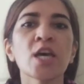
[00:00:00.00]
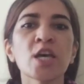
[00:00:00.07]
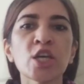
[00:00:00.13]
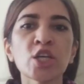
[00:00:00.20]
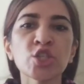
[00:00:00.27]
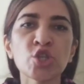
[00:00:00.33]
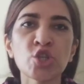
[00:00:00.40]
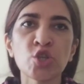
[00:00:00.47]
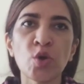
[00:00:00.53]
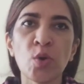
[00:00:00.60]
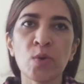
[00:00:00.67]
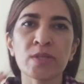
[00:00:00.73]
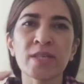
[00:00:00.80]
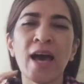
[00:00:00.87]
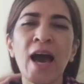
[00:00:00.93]
It
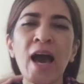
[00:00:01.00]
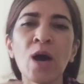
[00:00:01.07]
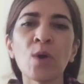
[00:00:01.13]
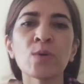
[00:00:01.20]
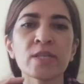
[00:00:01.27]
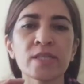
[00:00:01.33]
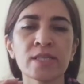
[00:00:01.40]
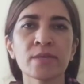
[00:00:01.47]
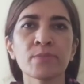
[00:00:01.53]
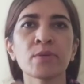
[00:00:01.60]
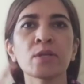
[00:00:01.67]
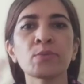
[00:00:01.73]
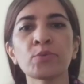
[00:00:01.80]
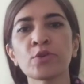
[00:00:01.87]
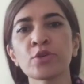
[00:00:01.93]
shows how a
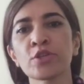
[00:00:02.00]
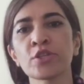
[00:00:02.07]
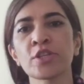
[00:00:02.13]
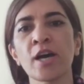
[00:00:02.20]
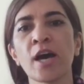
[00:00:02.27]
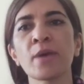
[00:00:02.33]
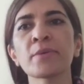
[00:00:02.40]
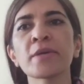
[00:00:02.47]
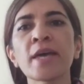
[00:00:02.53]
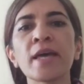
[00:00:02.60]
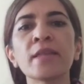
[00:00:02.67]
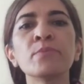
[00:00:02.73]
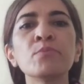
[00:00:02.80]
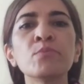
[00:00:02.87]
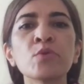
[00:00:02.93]
simple prototype
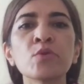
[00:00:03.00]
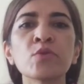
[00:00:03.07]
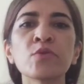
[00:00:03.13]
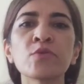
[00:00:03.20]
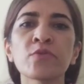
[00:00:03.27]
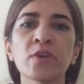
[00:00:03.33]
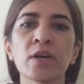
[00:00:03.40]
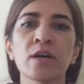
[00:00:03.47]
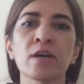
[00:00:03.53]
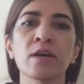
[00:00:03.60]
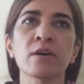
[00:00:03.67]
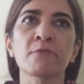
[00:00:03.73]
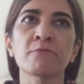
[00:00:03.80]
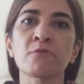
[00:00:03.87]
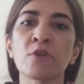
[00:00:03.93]
can move
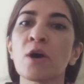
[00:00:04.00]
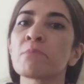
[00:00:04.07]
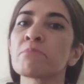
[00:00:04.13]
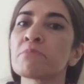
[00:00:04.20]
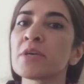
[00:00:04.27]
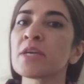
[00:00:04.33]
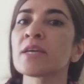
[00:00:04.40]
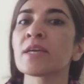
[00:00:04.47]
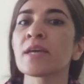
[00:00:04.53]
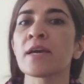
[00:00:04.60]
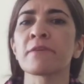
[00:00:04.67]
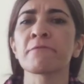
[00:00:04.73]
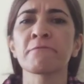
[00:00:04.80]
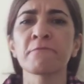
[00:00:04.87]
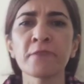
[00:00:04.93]
from being
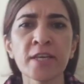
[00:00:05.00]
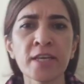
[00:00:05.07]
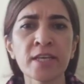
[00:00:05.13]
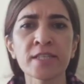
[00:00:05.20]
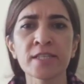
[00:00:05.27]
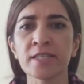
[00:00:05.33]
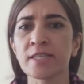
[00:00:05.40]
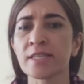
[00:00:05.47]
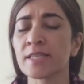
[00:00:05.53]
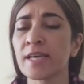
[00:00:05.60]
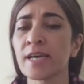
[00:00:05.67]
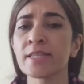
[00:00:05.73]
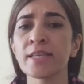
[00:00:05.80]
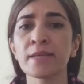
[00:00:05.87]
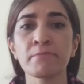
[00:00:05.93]
a fixed
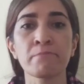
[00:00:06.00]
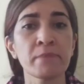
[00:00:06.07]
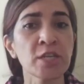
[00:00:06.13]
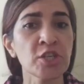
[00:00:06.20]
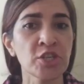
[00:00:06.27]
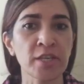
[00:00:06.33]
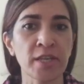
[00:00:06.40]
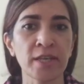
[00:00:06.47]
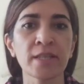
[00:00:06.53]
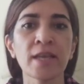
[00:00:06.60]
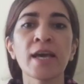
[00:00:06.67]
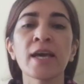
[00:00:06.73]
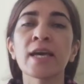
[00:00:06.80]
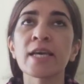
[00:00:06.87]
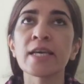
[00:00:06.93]
static machine
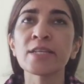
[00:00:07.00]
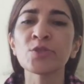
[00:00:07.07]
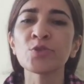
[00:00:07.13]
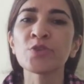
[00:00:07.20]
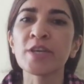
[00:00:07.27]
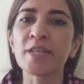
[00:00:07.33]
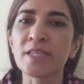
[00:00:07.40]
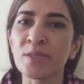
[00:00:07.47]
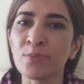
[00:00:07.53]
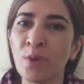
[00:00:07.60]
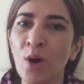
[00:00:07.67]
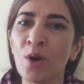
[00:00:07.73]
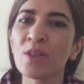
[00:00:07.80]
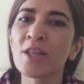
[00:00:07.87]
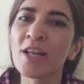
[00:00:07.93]
into a
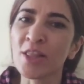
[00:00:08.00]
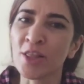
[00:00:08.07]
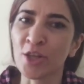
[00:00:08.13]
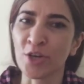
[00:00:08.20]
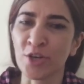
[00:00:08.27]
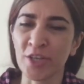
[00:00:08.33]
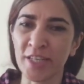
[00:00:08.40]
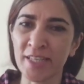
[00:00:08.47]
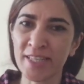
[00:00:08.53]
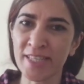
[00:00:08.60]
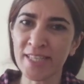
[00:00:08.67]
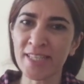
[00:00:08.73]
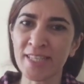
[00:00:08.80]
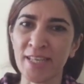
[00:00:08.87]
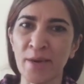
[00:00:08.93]
small learning
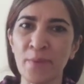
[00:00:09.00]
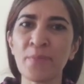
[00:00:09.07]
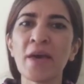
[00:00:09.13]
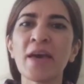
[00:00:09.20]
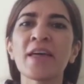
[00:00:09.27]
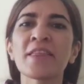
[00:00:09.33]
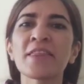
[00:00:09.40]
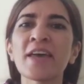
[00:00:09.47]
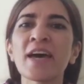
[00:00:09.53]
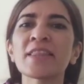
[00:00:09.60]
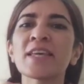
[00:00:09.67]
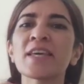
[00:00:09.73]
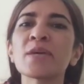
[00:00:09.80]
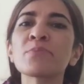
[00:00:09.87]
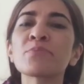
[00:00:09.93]
system
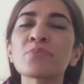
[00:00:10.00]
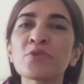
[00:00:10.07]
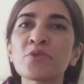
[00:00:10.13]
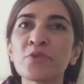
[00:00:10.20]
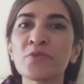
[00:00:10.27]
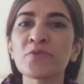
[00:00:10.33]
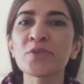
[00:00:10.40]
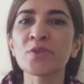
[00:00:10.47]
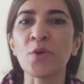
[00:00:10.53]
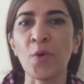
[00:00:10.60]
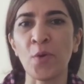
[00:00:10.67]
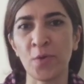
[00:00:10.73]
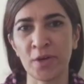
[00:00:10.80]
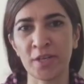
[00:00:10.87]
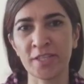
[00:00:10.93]
that improves
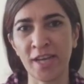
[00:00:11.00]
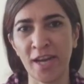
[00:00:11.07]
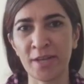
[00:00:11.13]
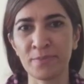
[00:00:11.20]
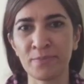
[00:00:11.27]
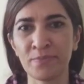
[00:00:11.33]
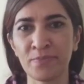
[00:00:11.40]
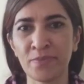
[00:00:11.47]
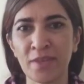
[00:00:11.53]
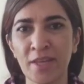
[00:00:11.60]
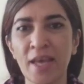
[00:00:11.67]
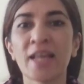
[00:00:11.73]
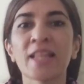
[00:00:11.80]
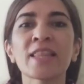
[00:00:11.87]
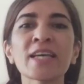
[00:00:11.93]
over time.
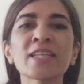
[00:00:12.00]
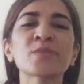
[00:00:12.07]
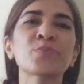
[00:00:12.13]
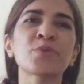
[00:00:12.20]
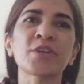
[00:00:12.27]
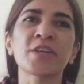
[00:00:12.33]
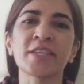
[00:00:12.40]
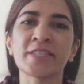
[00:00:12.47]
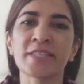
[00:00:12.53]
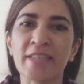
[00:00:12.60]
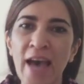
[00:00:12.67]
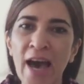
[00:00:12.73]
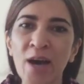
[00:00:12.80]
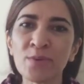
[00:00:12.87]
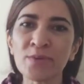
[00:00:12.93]
Let's break it
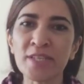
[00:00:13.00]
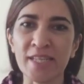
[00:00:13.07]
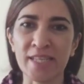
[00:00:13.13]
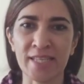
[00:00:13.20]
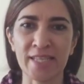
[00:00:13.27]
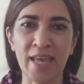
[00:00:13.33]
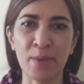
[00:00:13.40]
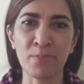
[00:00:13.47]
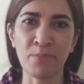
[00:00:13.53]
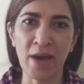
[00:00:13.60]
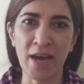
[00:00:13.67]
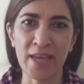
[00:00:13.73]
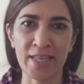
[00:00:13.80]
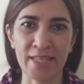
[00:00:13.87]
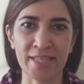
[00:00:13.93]
down step
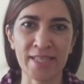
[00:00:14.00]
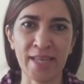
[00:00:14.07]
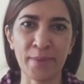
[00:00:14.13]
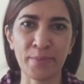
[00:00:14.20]
by step.